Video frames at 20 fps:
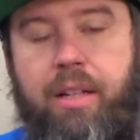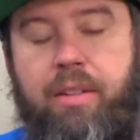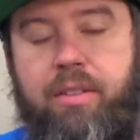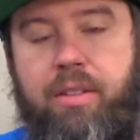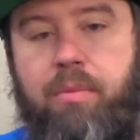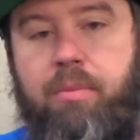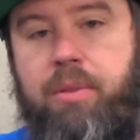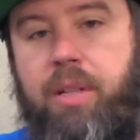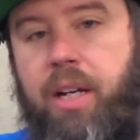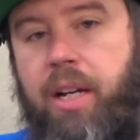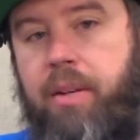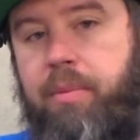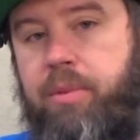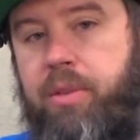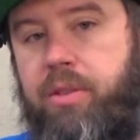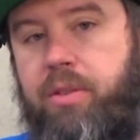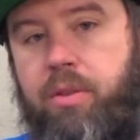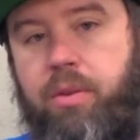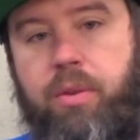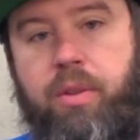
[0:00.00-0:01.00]
Sometimes
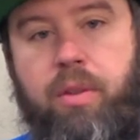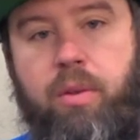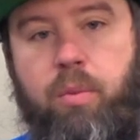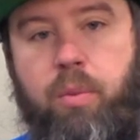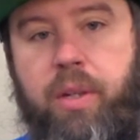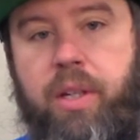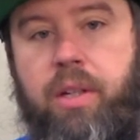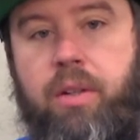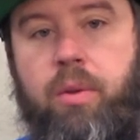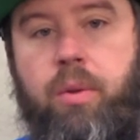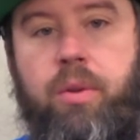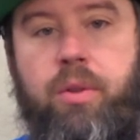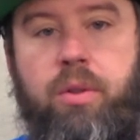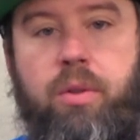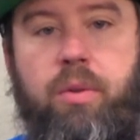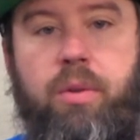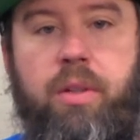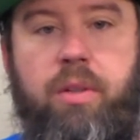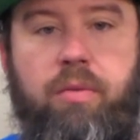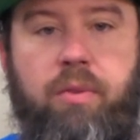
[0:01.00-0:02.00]
it's only a week or
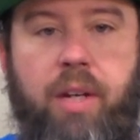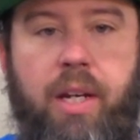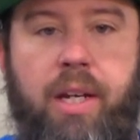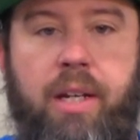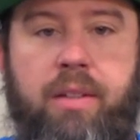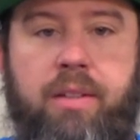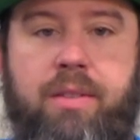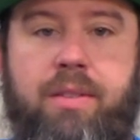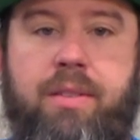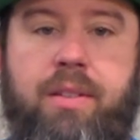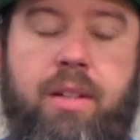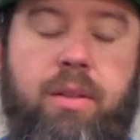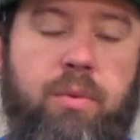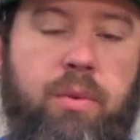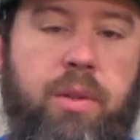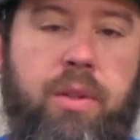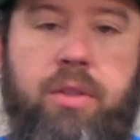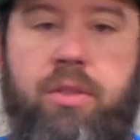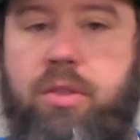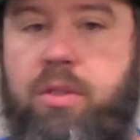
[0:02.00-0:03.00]
two in advance. It
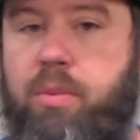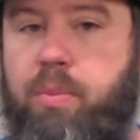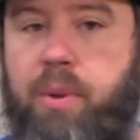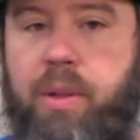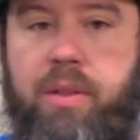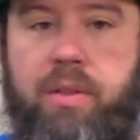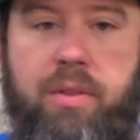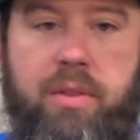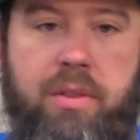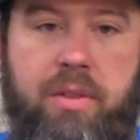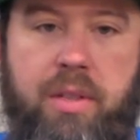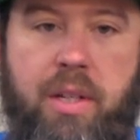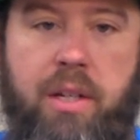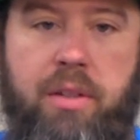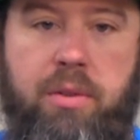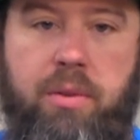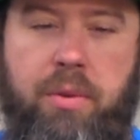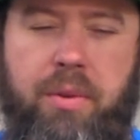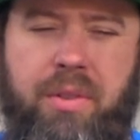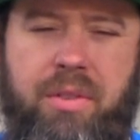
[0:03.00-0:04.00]
really just depends on the
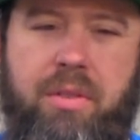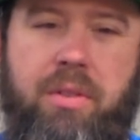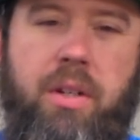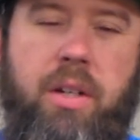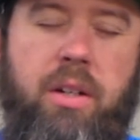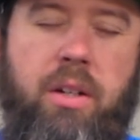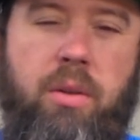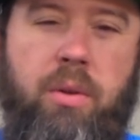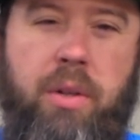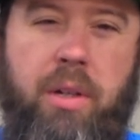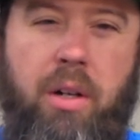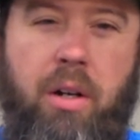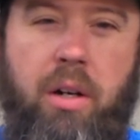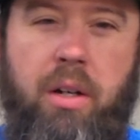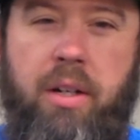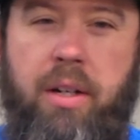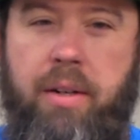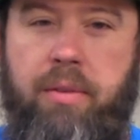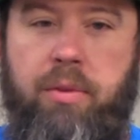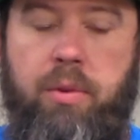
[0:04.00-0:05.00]
schedule. There's a lot going
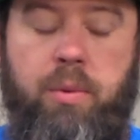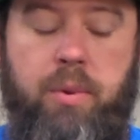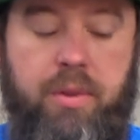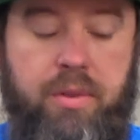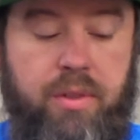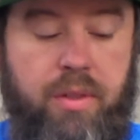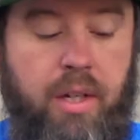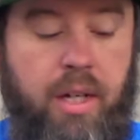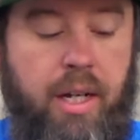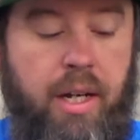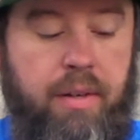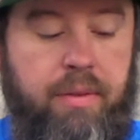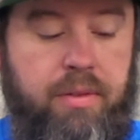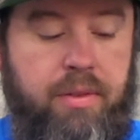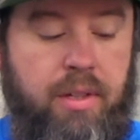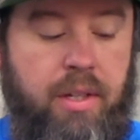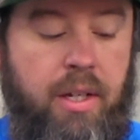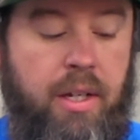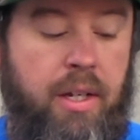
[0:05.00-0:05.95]
on in everyone's lives.